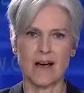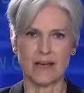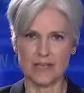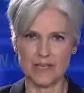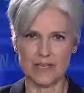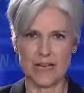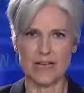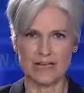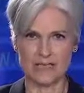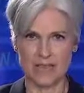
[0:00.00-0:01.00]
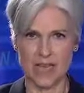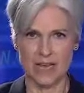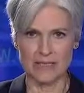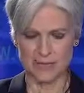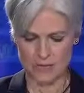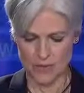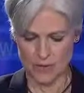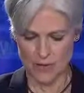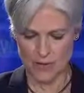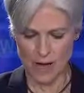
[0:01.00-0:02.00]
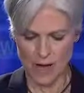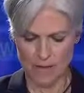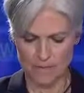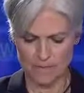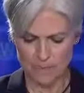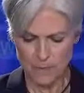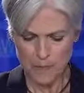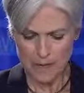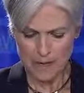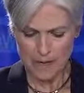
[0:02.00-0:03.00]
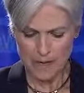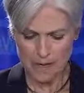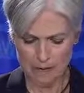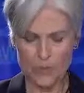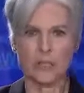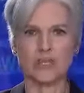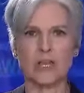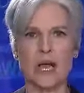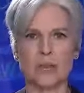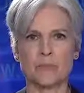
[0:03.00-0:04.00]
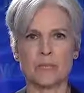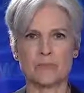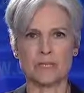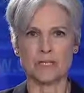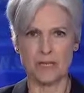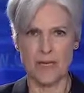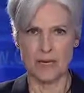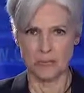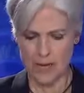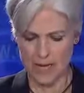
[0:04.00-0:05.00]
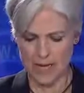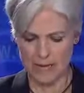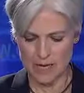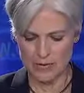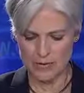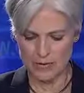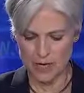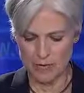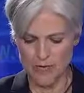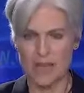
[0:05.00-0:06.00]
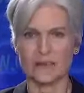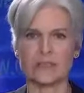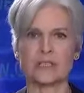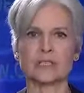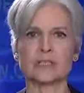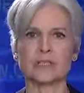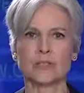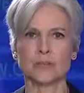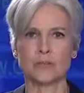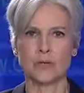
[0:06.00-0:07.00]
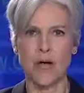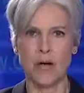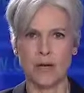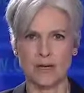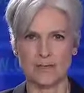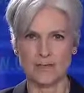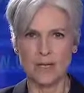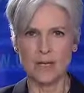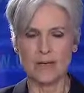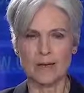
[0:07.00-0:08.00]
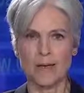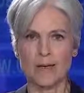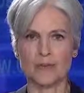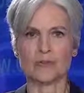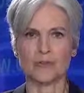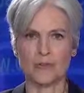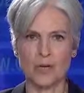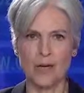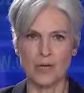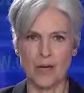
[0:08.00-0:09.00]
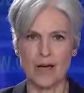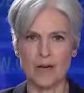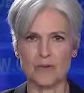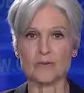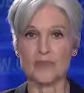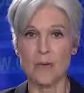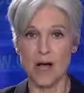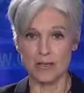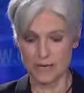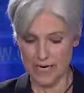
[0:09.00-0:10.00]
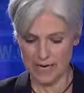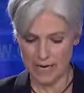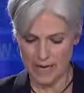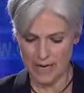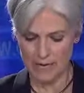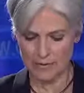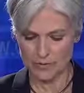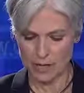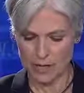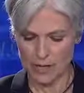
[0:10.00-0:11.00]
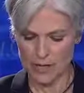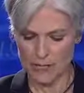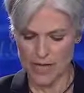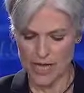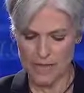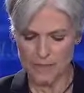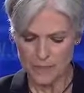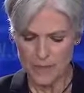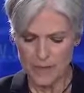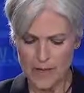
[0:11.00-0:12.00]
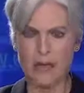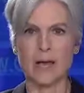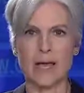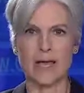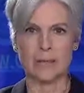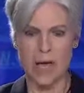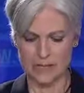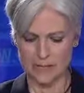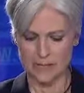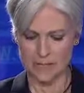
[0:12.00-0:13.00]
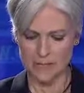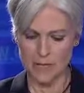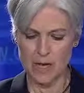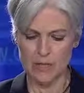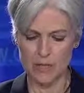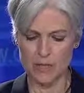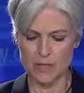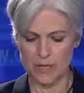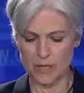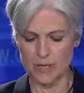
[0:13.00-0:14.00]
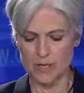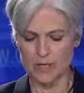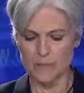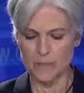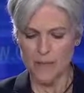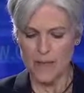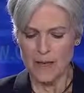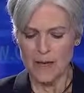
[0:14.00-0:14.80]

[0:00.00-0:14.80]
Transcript: in the United States. So one should not be misled by Donald Trump's efforts to do fear-mongering and create animosity towards immigrants.